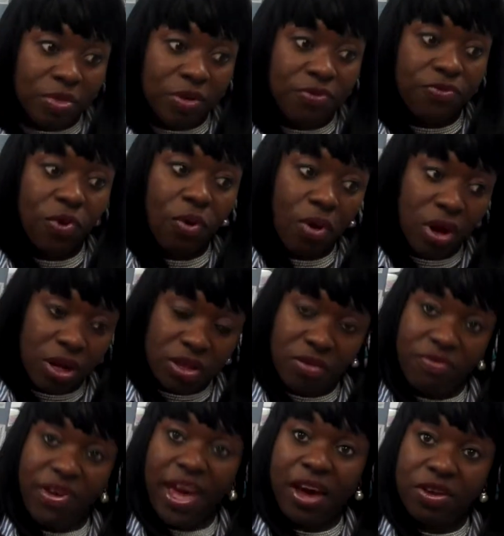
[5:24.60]
before
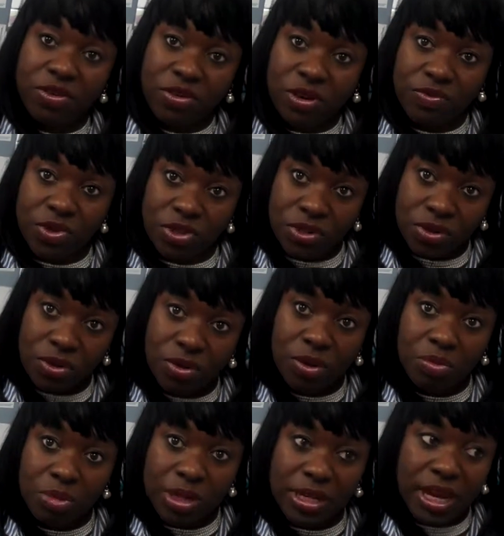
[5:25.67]
the value of the tool.
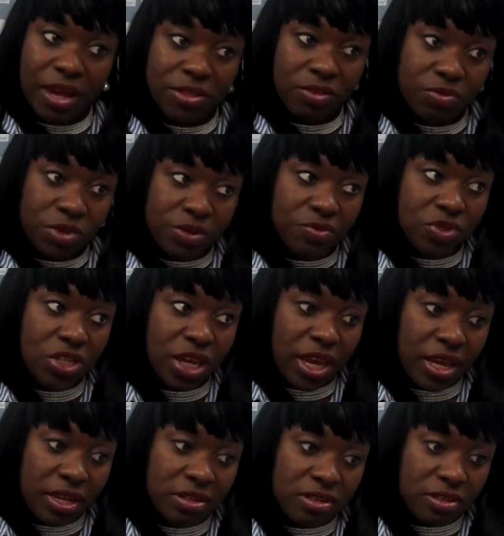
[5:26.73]
But now that we've
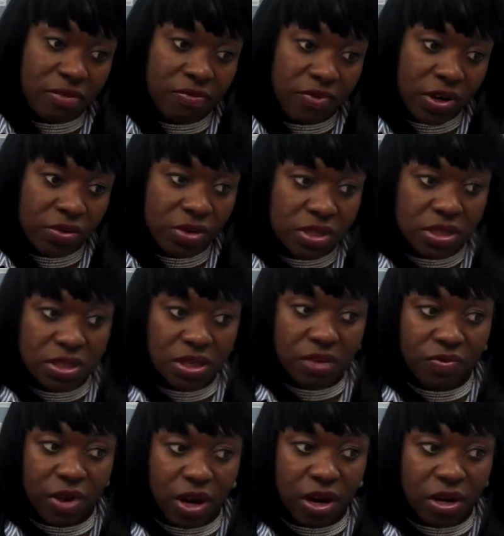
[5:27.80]
changed the focus
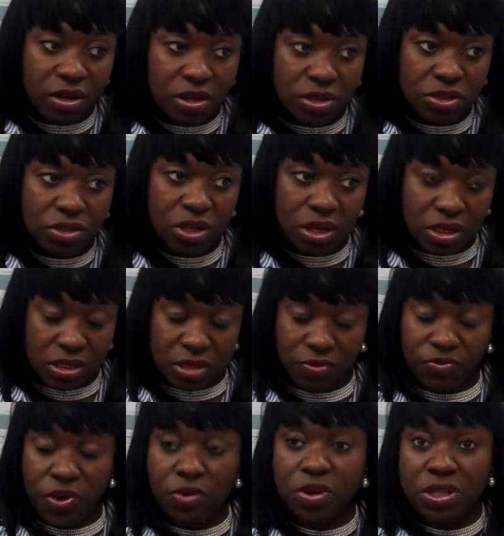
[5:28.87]
of to
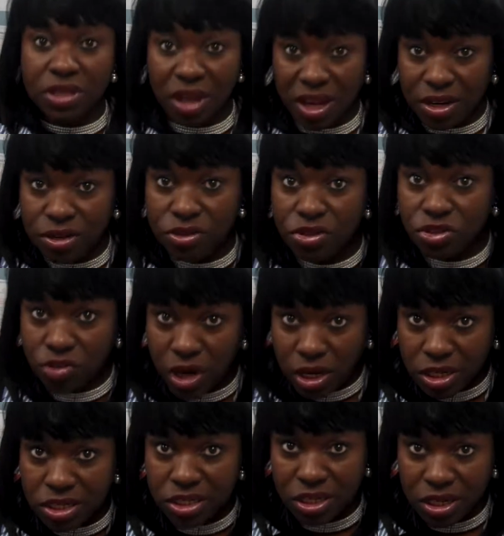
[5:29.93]
focus on
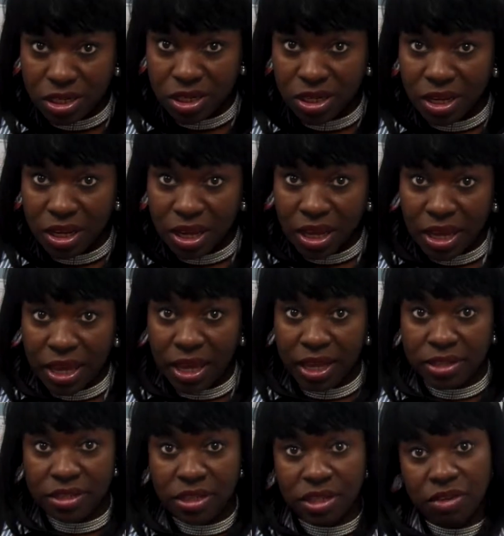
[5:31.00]
instruction
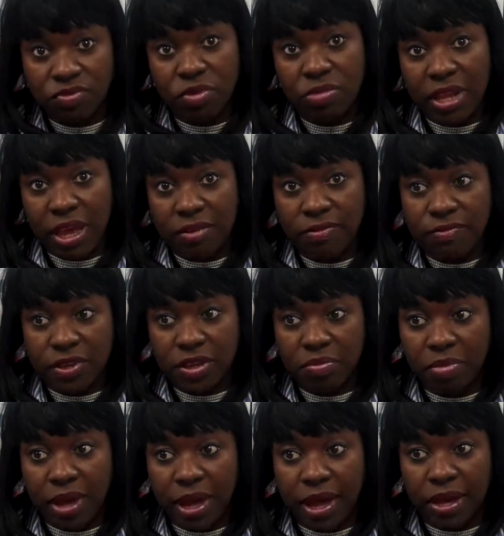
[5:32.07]
and to give them that
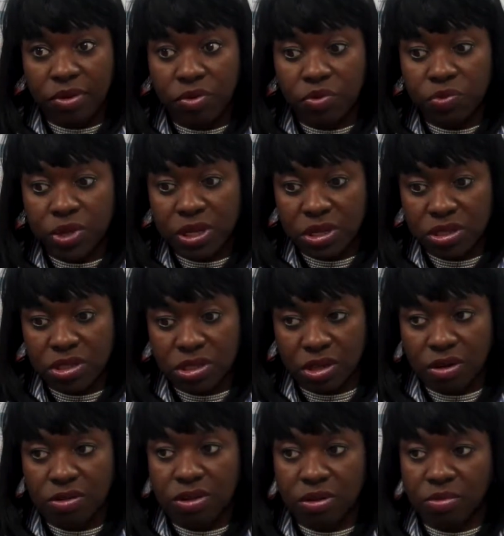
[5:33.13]
feedback, when we can
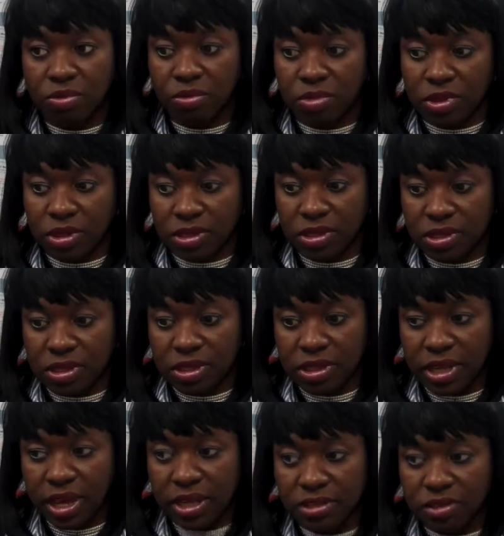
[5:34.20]
show them the
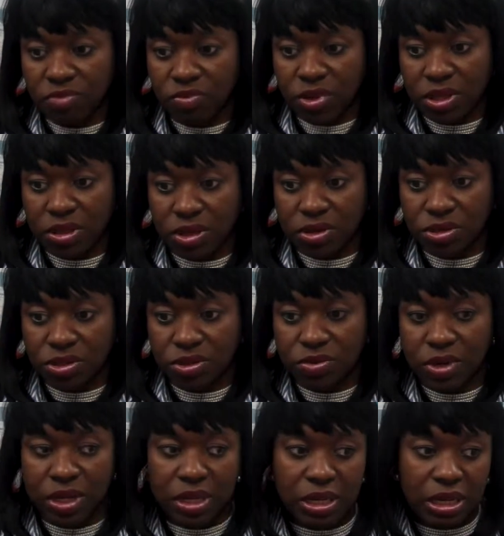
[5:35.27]
success of what they're
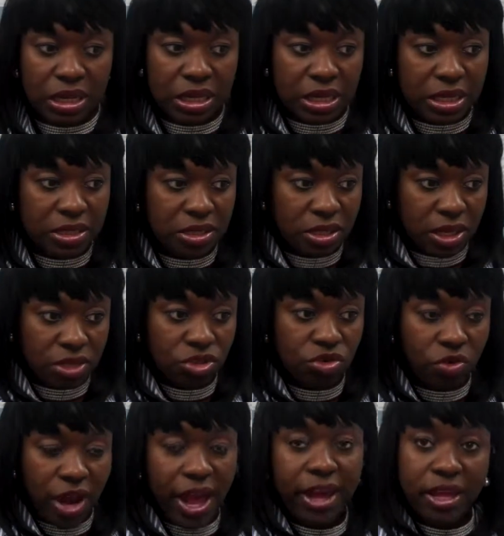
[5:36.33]
doing, linked and
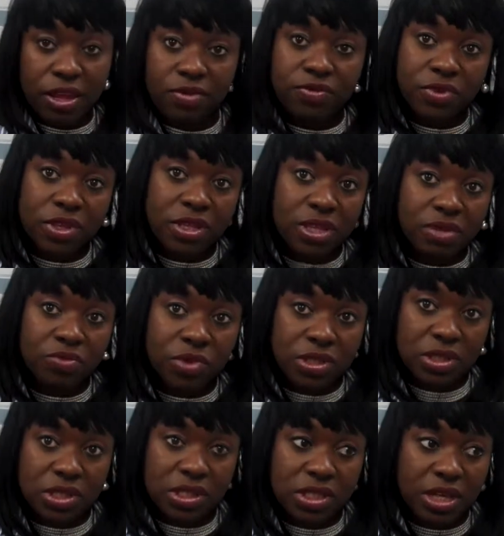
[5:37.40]
track it for them
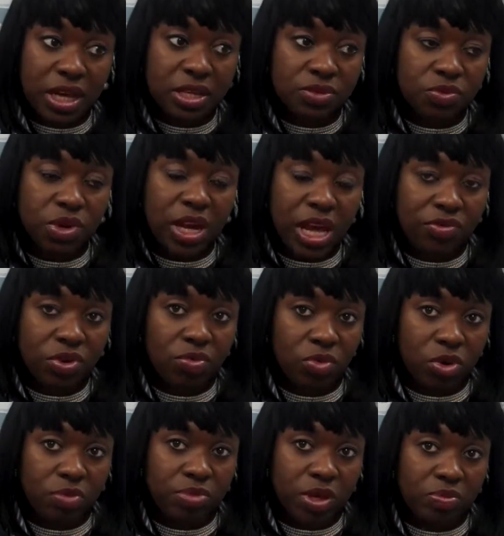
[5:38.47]
with success, we're having
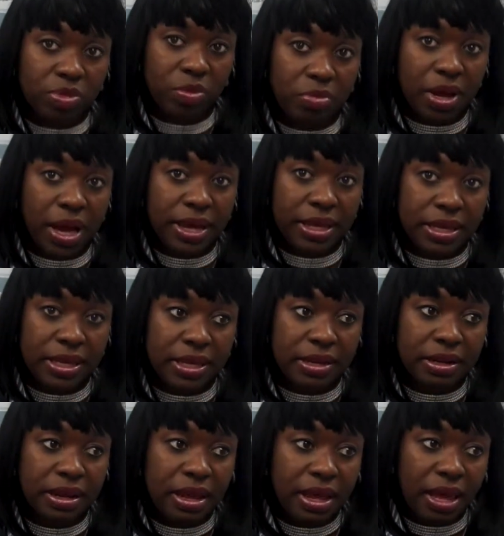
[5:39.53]
more people buy
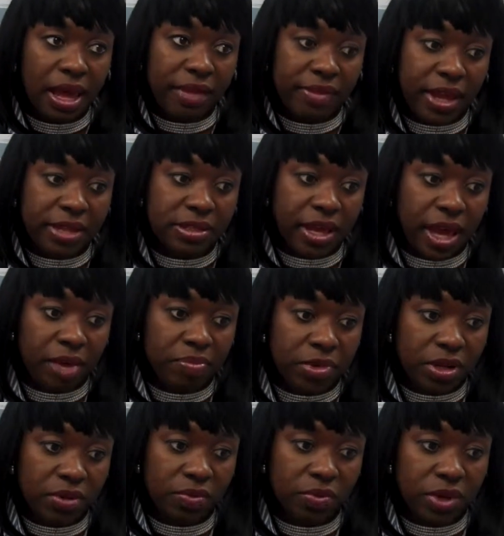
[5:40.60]
in. And that's
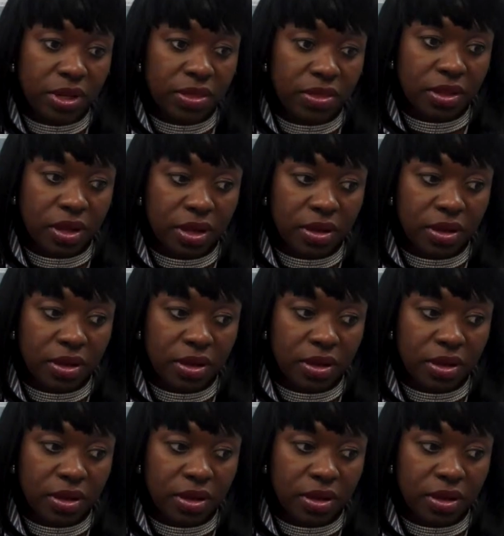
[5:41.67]
happening with